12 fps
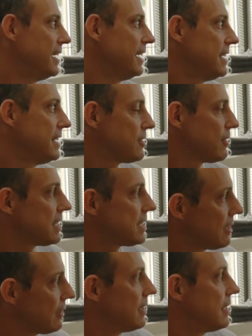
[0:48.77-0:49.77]
Mm-hmm. So I
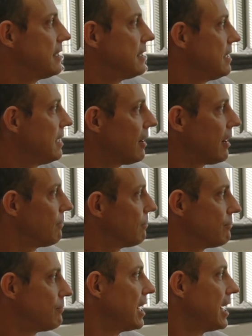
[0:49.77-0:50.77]
still did, you know,
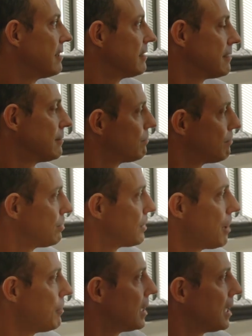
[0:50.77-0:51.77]
ran on the
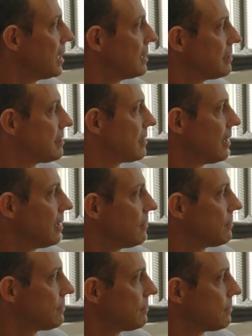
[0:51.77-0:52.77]
promenade and stuff,
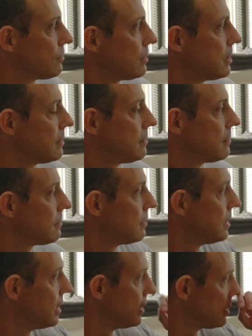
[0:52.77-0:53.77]
three. three
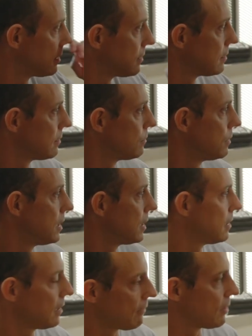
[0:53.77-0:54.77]
days a
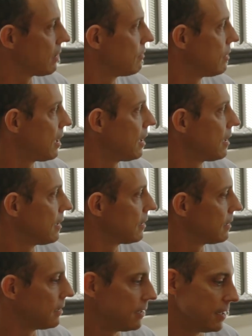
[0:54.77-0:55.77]
week, every other day, and
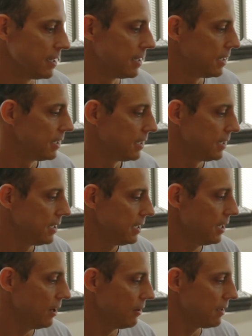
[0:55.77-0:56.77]

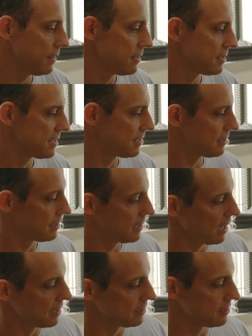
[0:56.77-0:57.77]
you know, it just
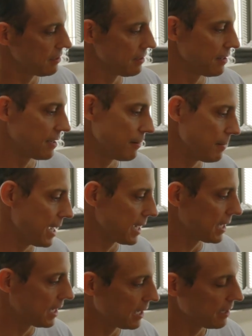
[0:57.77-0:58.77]
kind of started to come
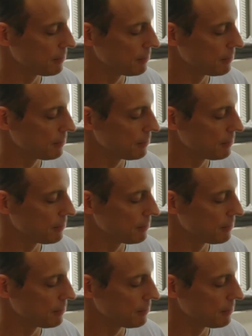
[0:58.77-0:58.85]
back again.